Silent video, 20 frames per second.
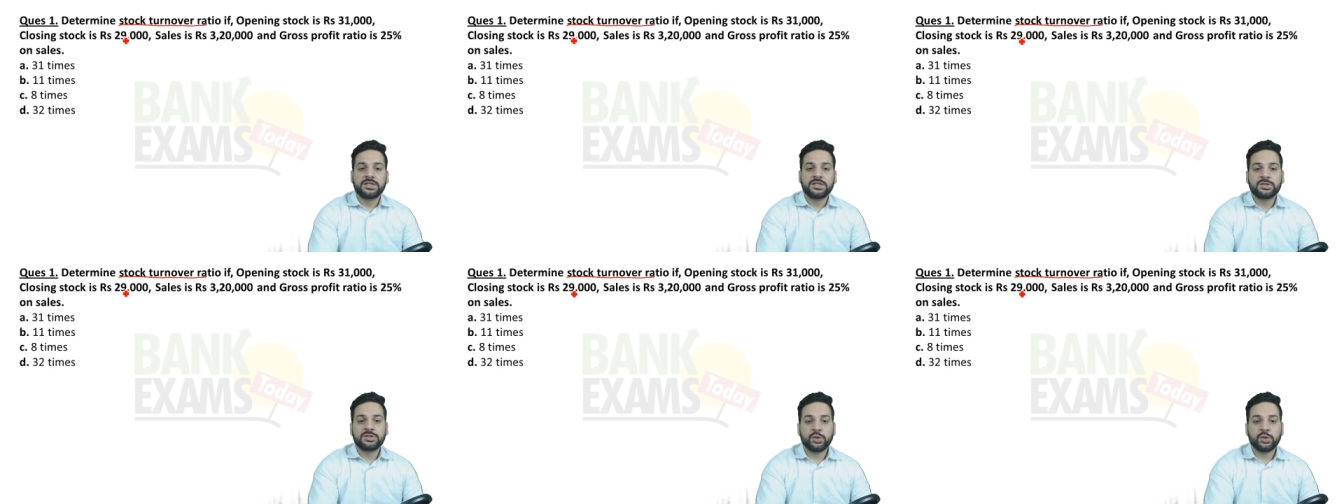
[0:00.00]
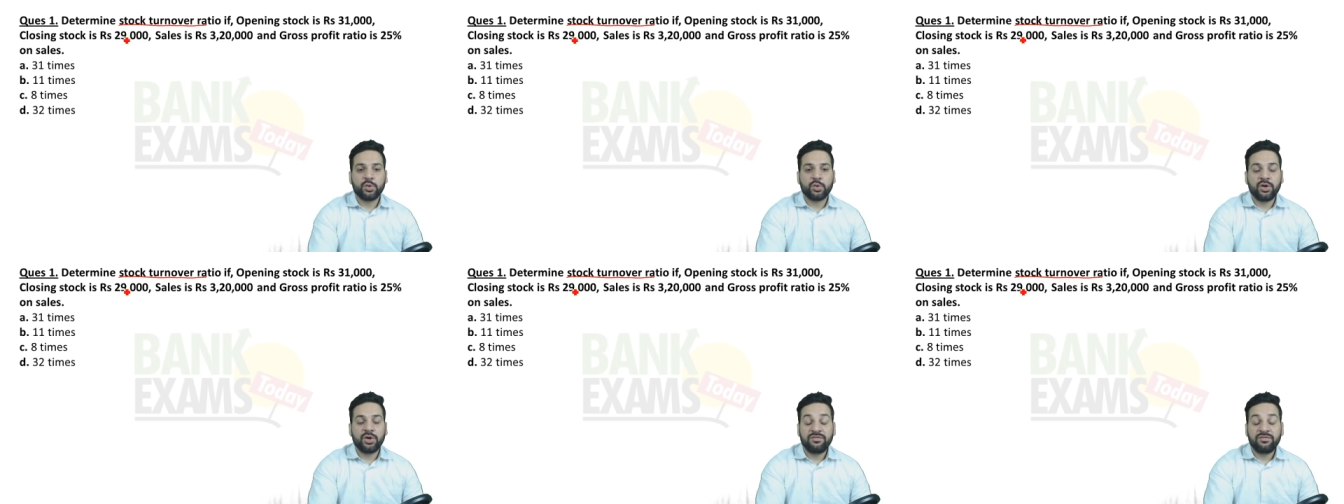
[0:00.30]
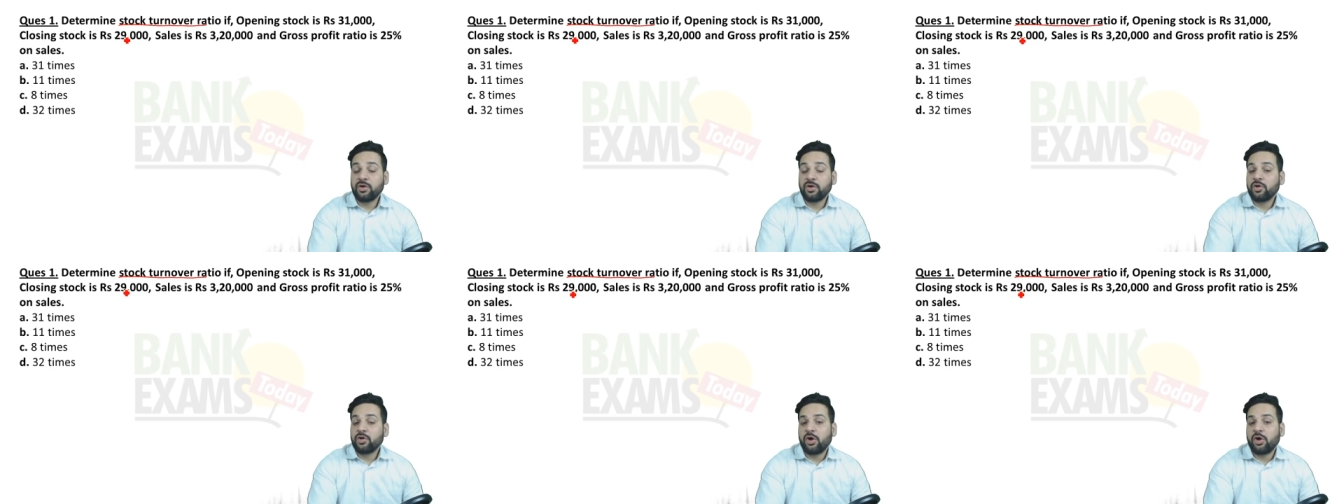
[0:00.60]
so
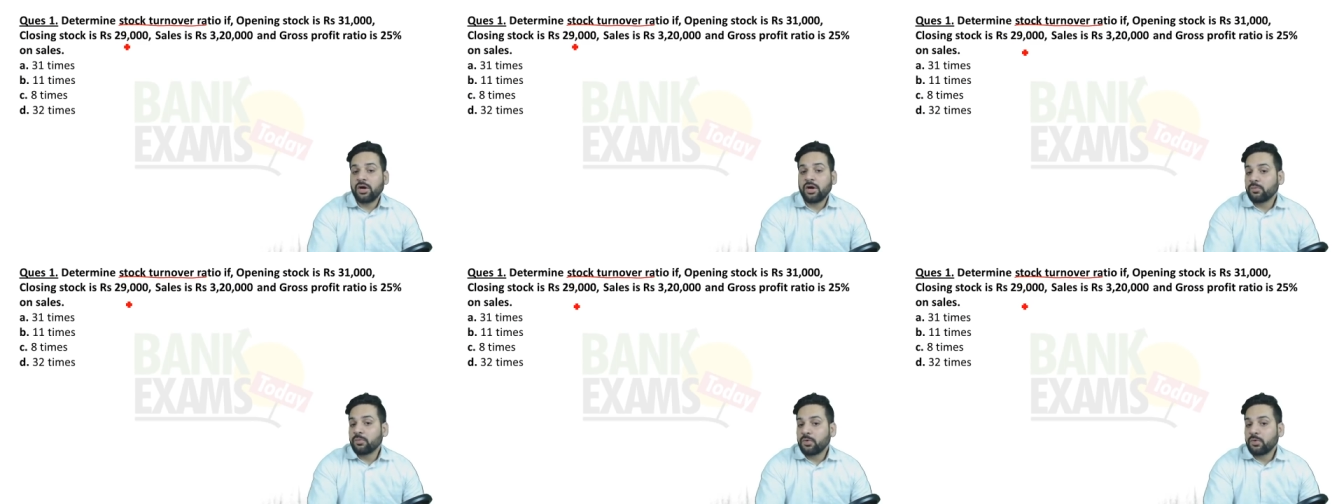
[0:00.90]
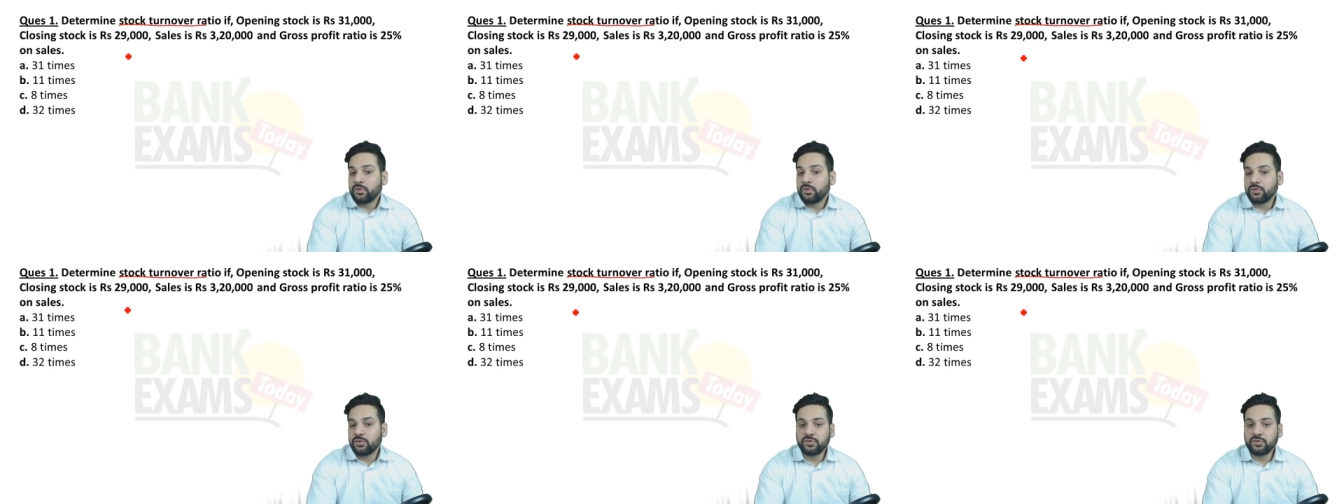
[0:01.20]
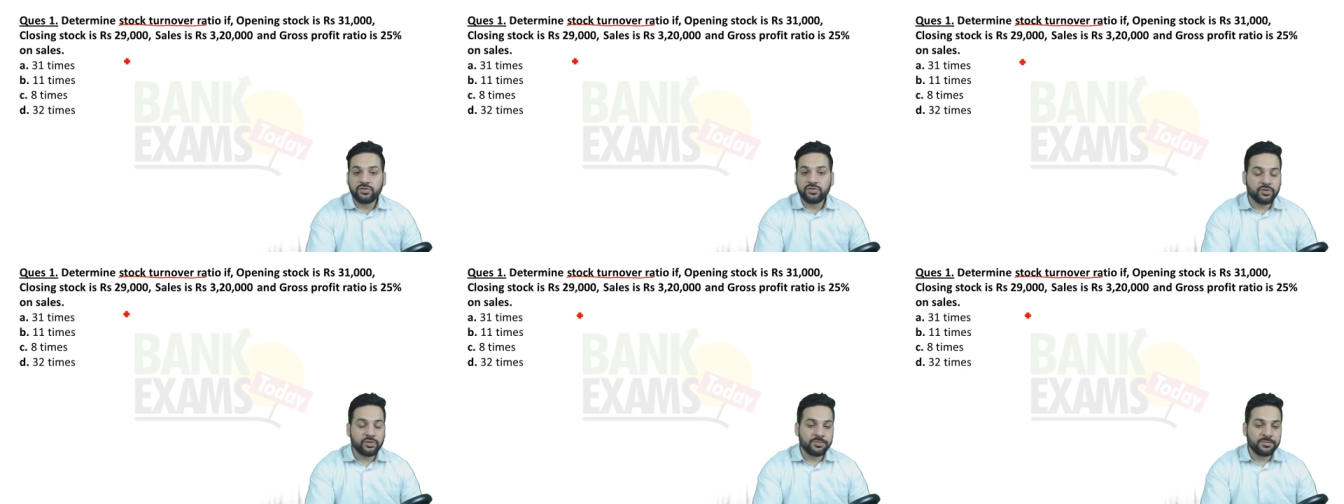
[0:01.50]
if you're not able to
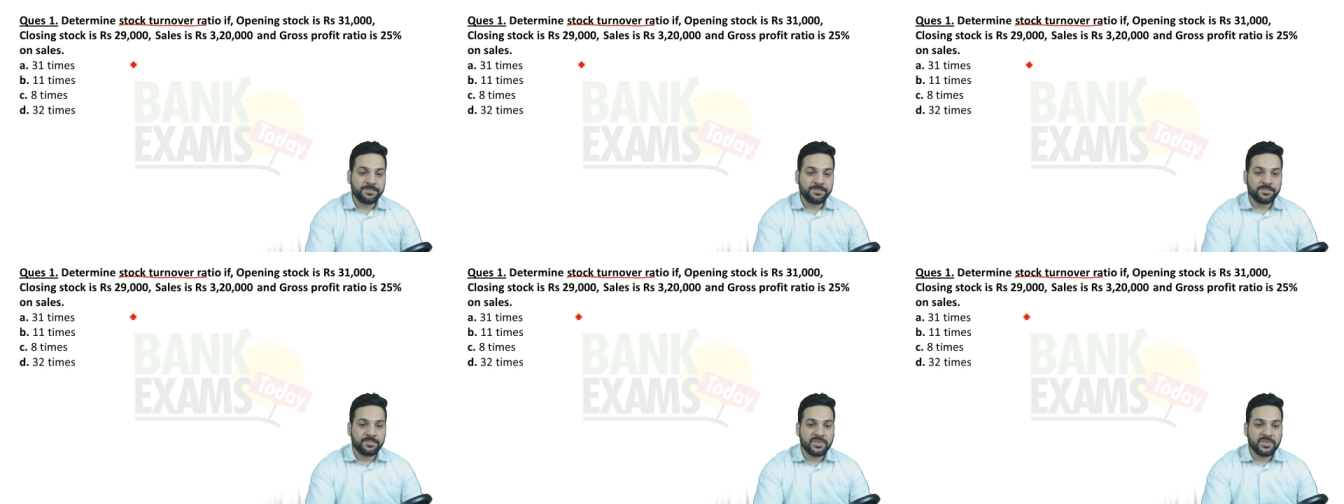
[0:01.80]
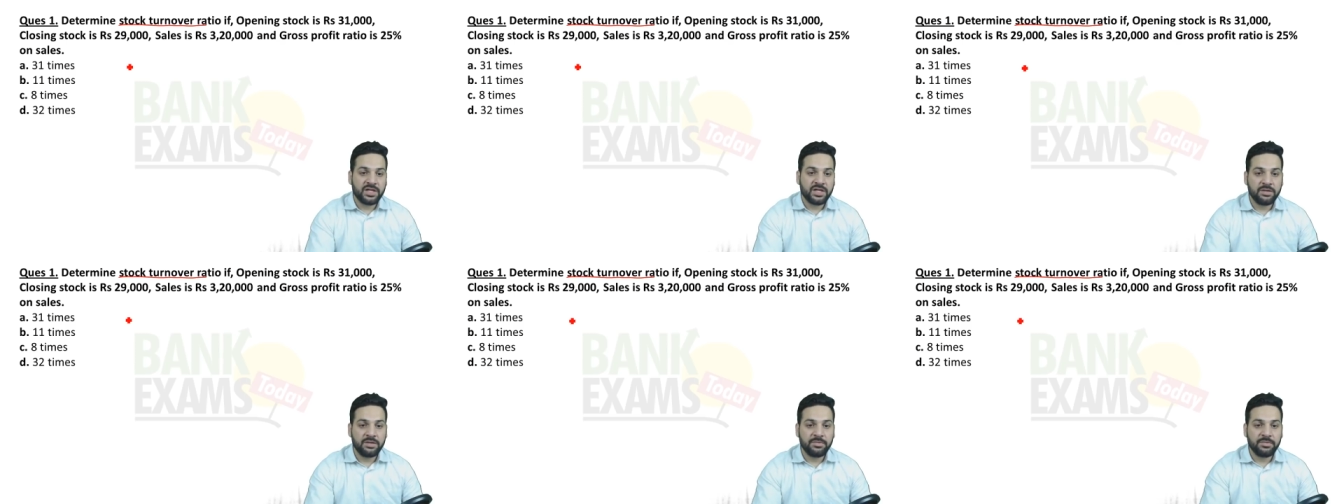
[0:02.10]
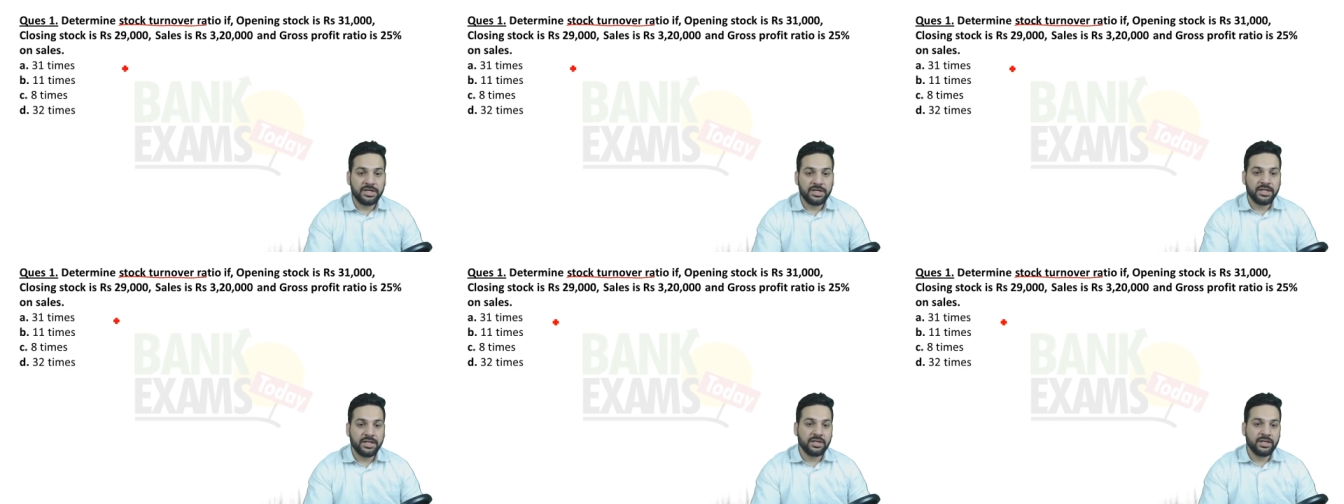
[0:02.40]
do so let
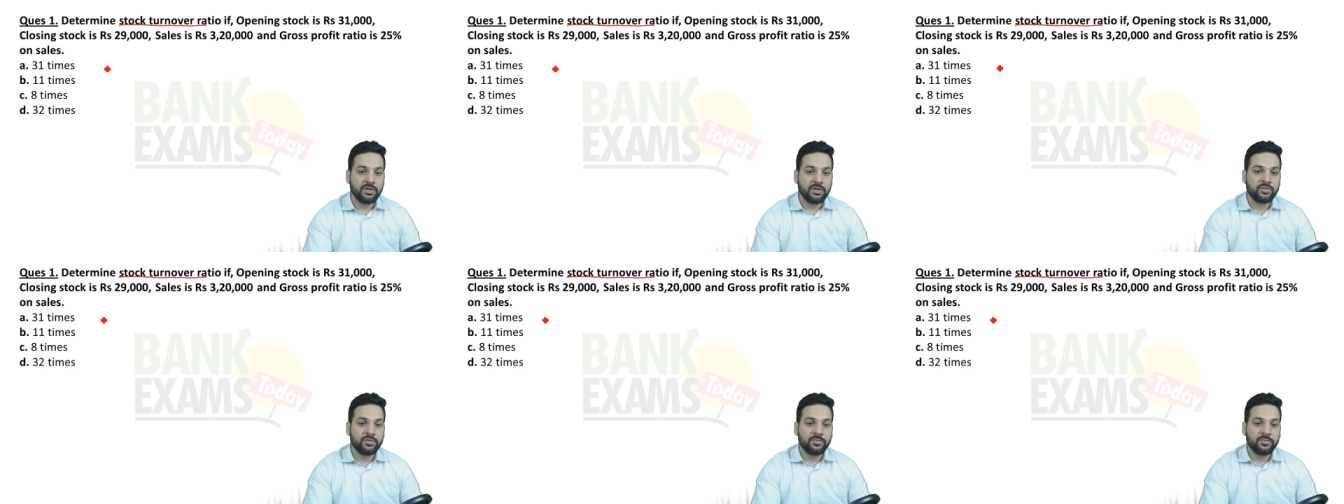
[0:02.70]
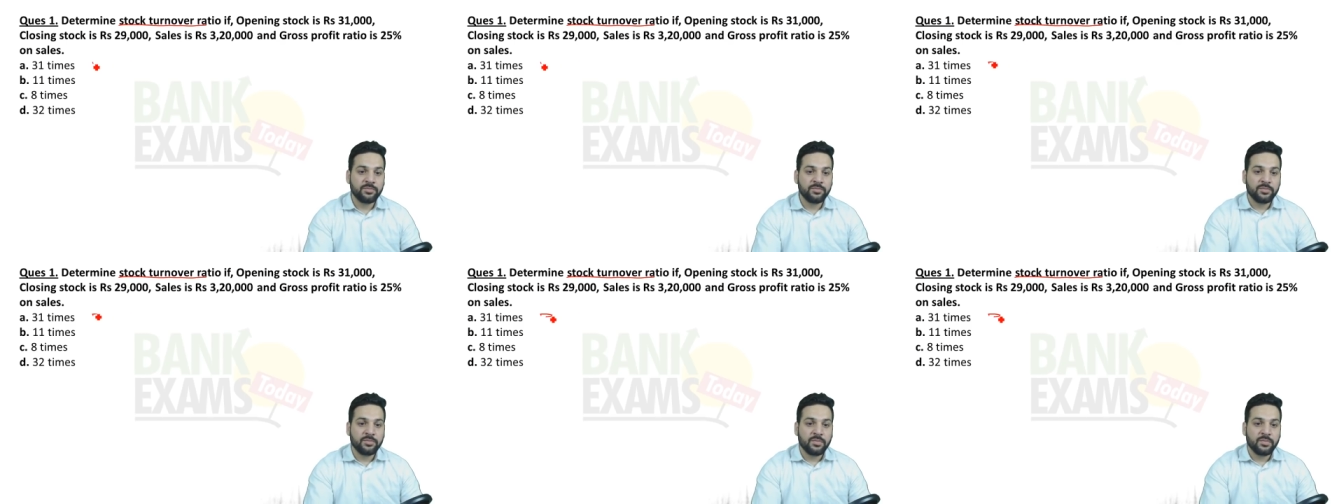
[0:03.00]
me tell you